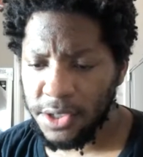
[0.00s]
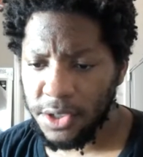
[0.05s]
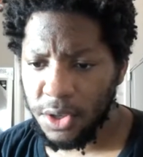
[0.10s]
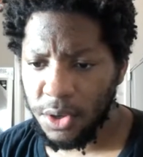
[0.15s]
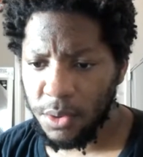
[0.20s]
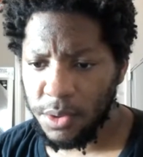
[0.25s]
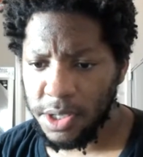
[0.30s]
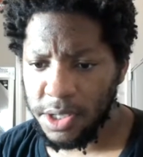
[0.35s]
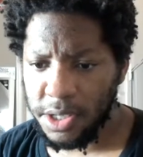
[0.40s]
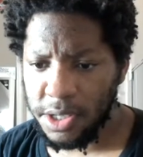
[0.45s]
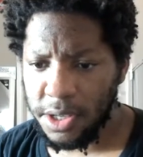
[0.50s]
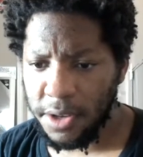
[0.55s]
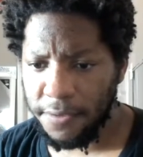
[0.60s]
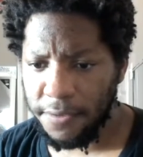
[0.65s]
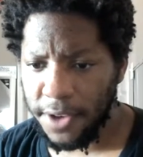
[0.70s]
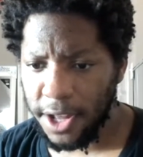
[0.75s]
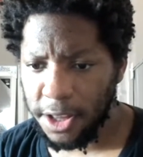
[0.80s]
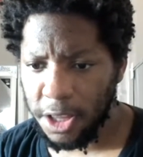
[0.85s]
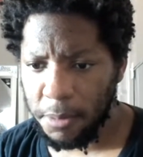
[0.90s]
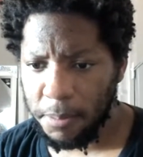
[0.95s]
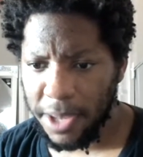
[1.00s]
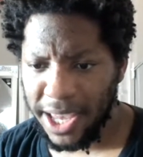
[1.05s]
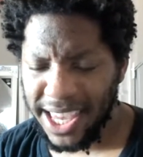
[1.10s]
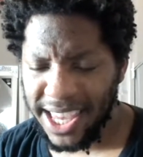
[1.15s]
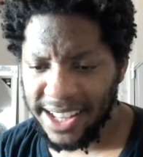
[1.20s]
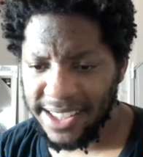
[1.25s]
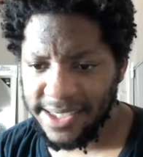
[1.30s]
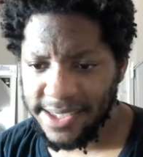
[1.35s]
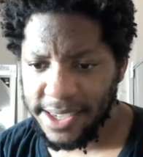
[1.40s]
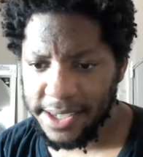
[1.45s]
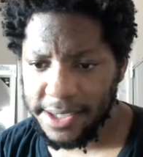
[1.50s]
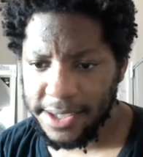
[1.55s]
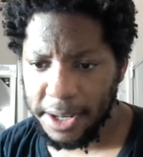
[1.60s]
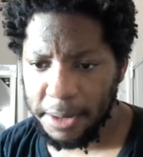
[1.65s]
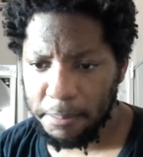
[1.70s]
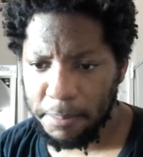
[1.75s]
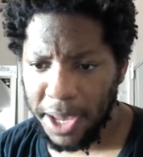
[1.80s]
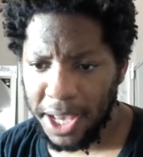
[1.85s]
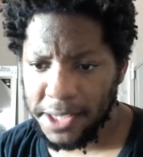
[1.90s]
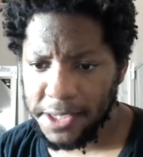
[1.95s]
to develop a
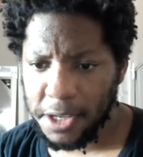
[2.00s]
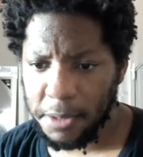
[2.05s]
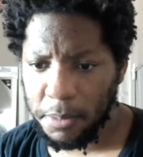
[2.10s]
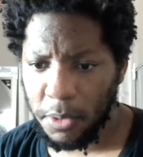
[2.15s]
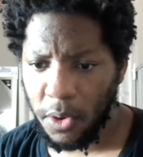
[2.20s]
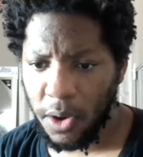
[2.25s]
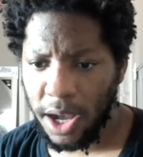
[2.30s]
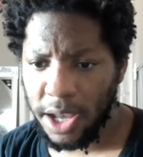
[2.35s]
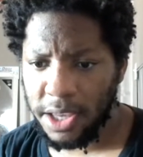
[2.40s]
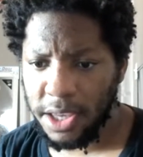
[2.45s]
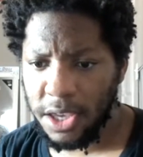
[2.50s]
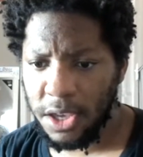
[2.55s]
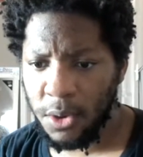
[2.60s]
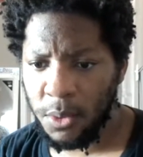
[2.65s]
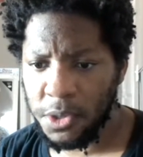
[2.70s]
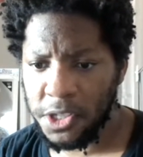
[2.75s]
consistent basketball IQ,